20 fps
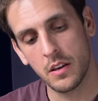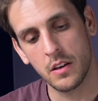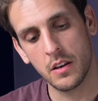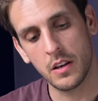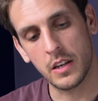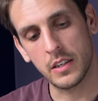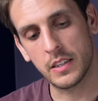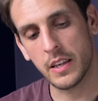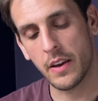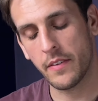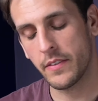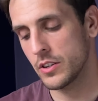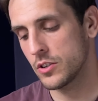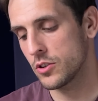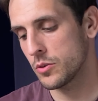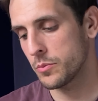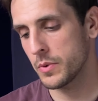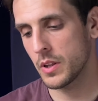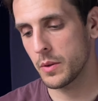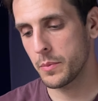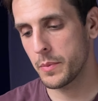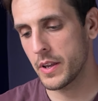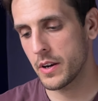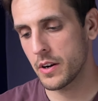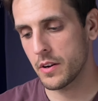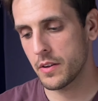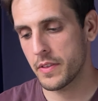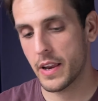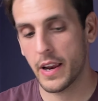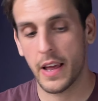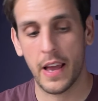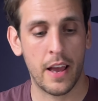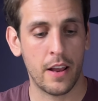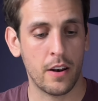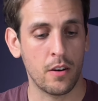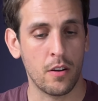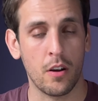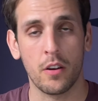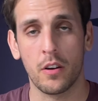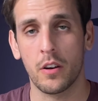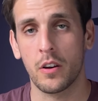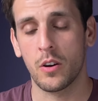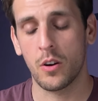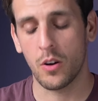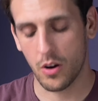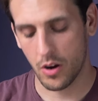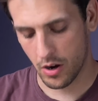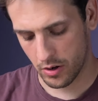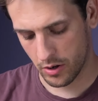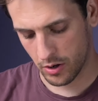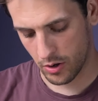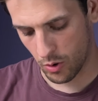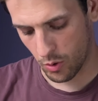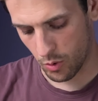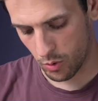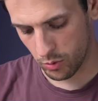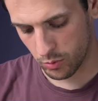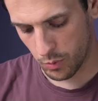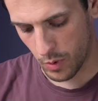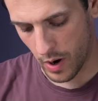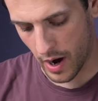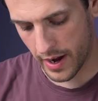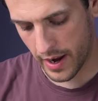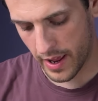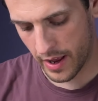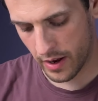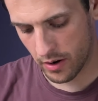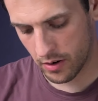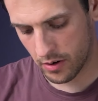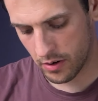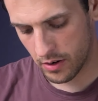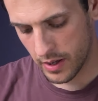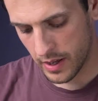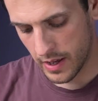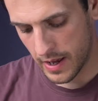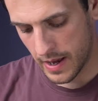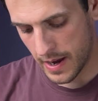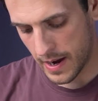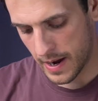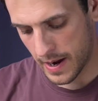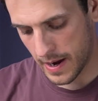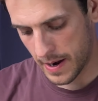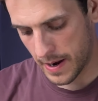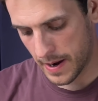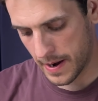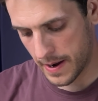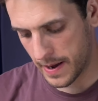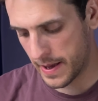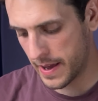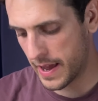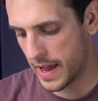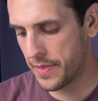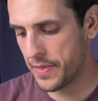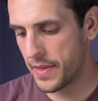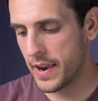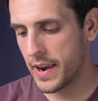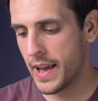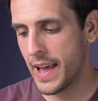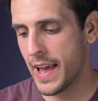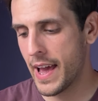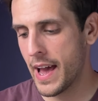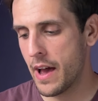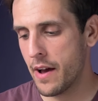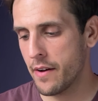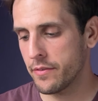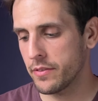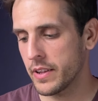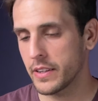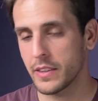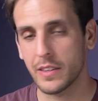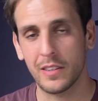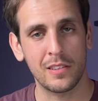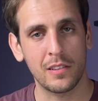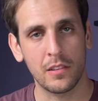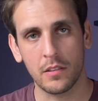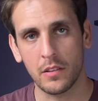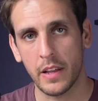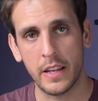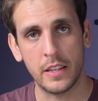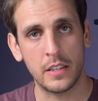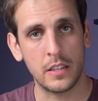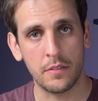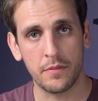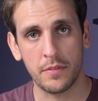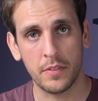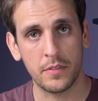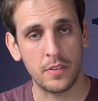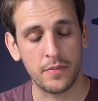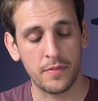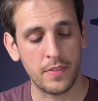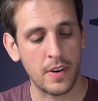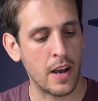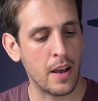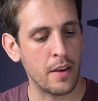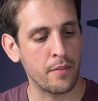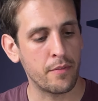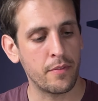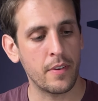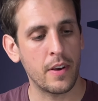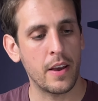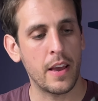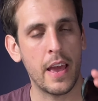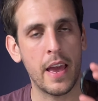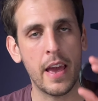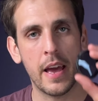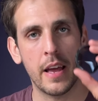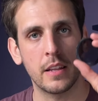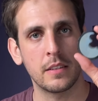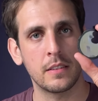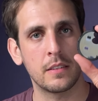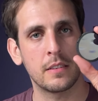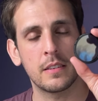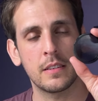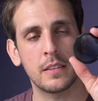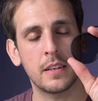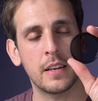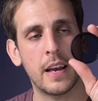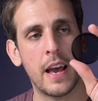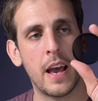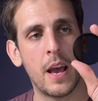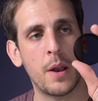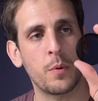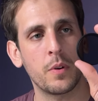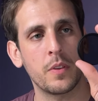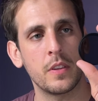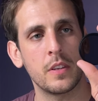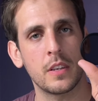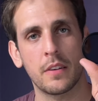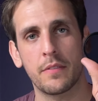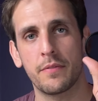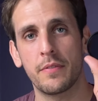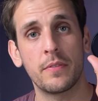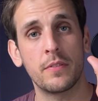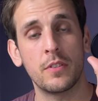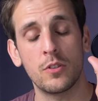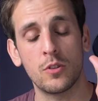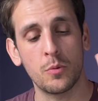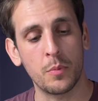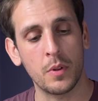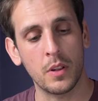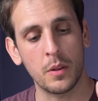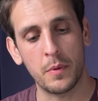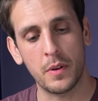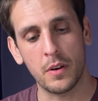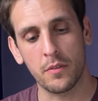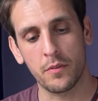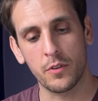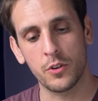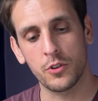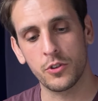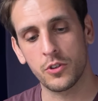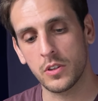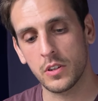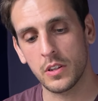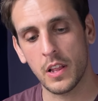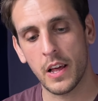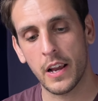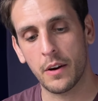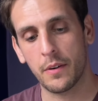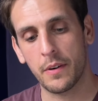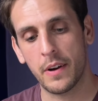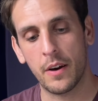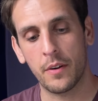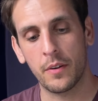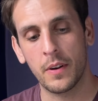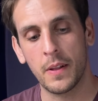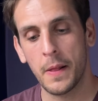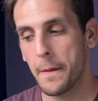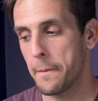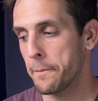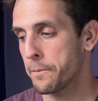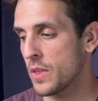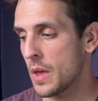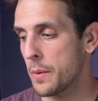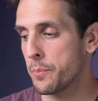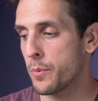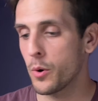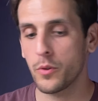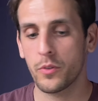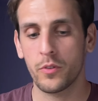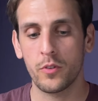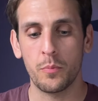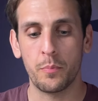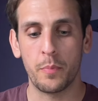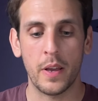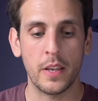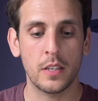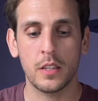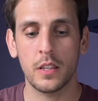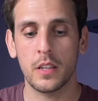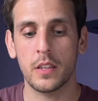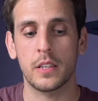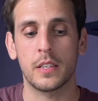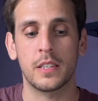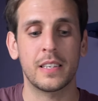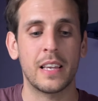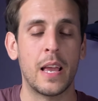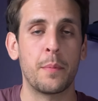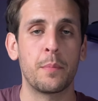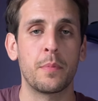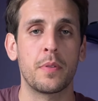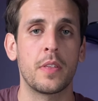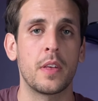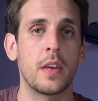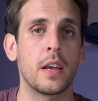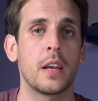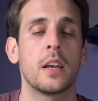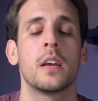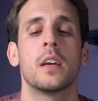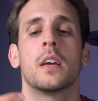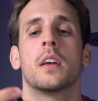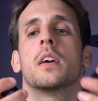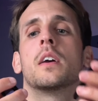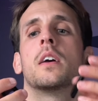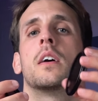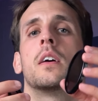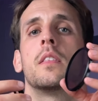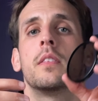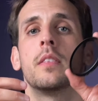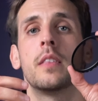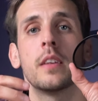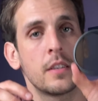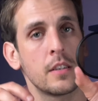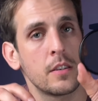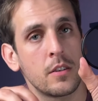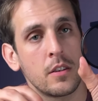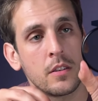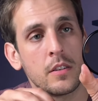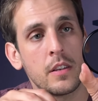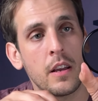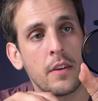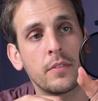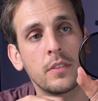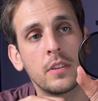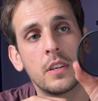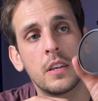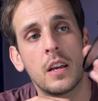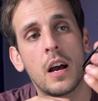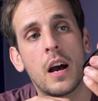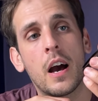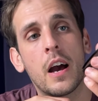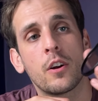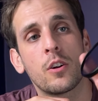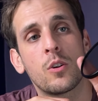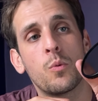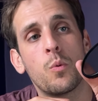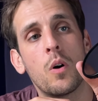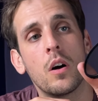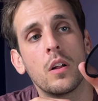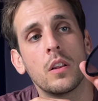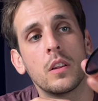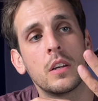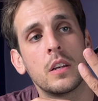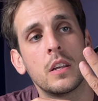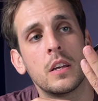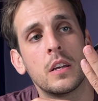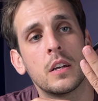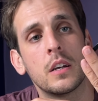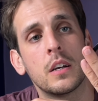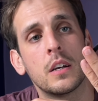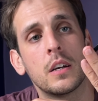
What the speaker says: a 72mm that I had on an old wide angle. And then I have like this little 1855, and I had one of these like 52mm versions lying around. They both do basically the same thing. This is a definitely higher quality